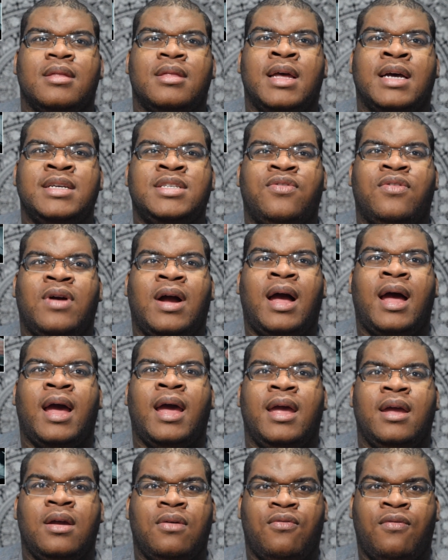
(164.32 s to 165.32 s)
That's
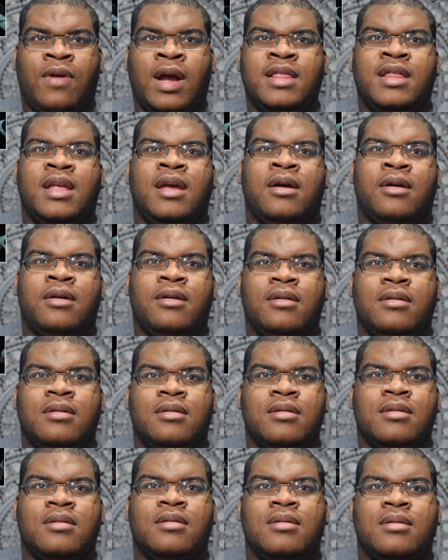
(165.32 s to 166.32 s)
Rye, right there.
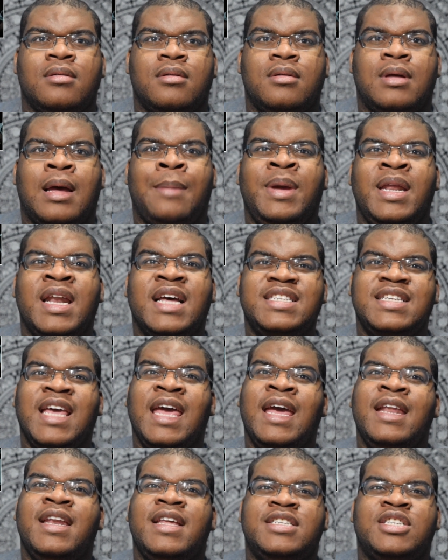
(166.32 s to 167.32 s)
I mean, that's
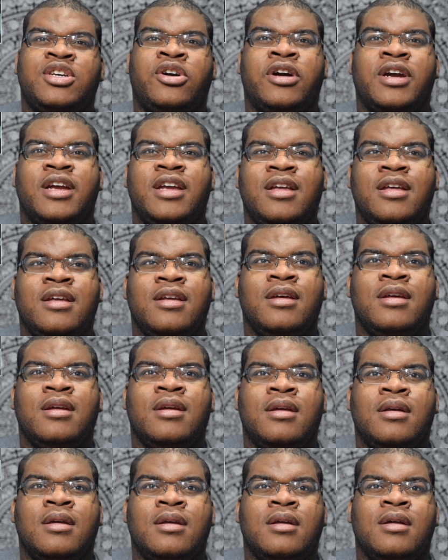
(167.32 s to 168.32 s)
Andy, sorry.
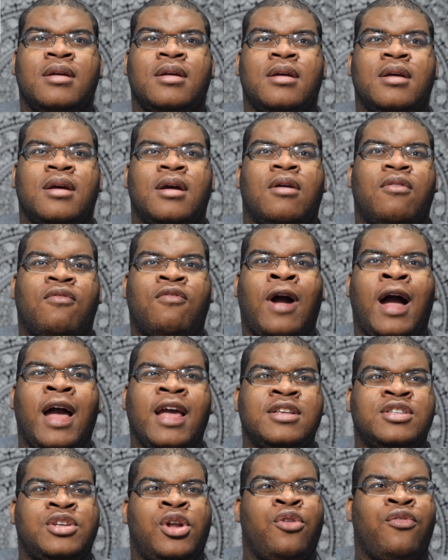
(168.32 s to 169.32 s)
Rye
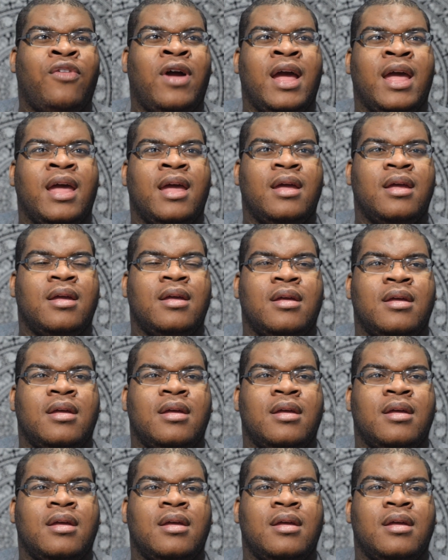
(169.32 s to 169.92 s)
is on the right.